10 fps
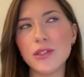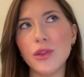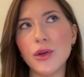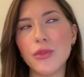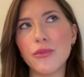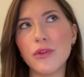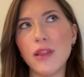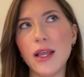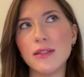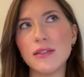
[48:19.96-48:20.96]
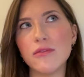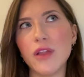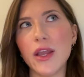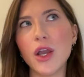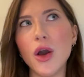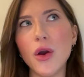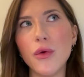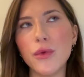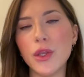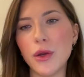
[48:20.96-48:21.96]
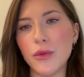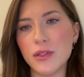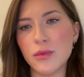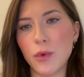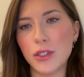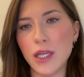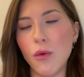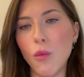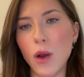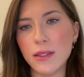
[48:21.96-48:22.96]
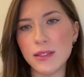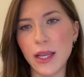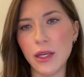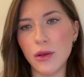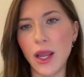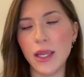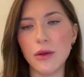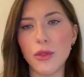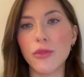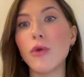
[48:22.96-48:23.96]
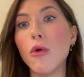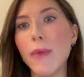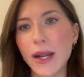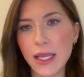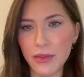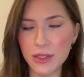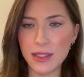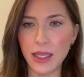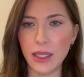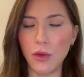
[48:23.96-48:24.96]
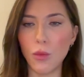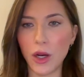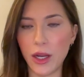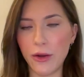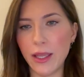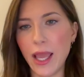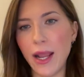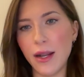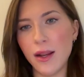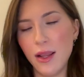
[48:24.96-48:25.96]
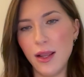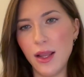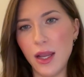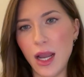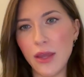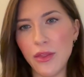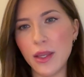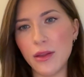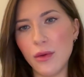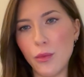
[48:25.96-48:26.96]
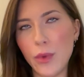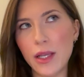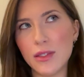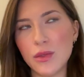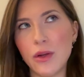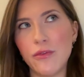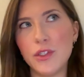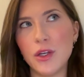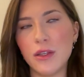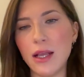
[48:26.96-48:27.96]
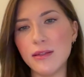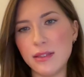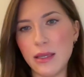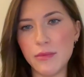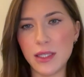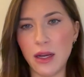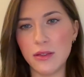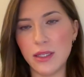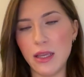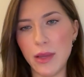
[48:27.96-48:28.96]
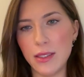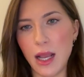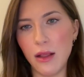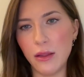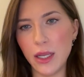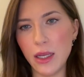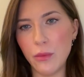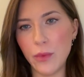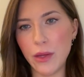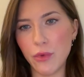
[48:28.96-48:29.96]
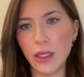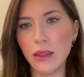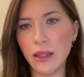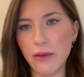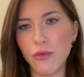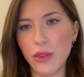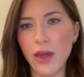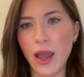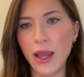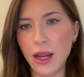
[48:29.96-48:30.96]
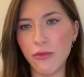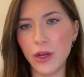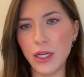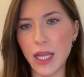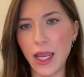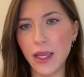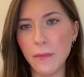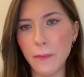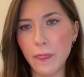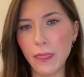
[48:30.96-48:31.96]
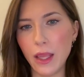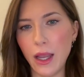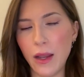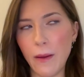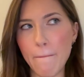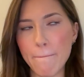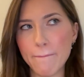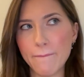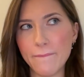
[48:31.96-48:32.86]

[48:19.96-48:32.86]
look through the lens of like, oh, this worked out once. I can throw money at this thing, it'll work out again. I think we sort of took that same scarcity mentality and we really live with that every day. Um,